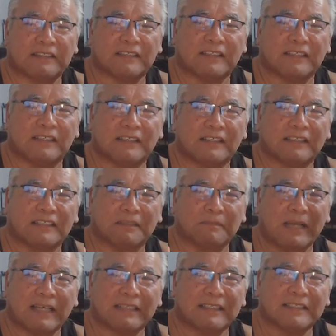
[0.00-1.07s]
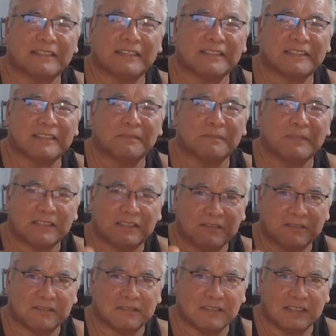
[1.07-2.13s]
the, the magnetism into,